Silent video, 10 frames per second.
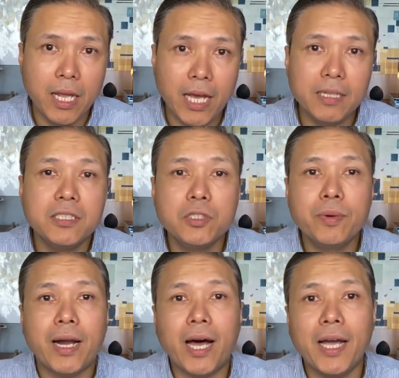And this is
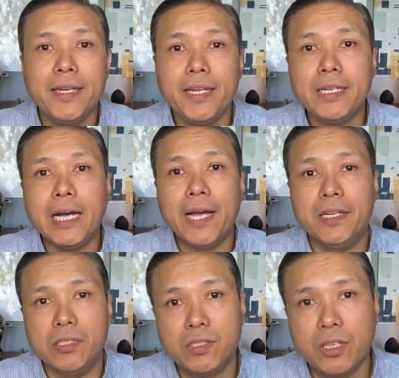where I need
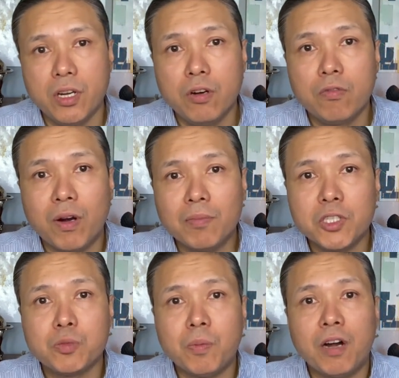guidance from the
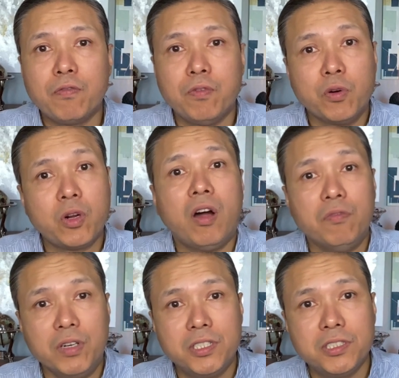smartphone converts,